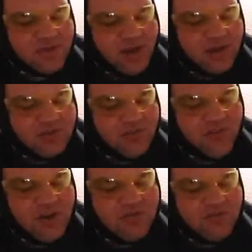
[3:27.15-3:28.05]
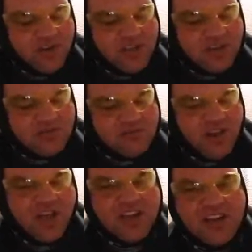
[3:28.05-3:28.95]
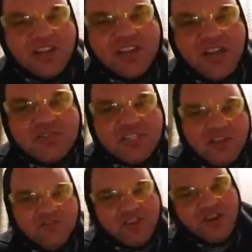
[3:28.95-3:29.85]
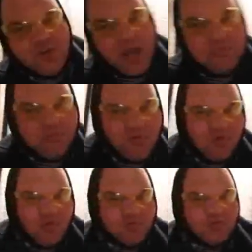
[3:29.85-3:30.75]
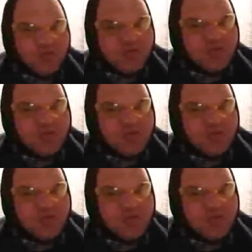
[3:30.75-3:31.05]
oh, the phone ringing. Luckily, though, something crap were on,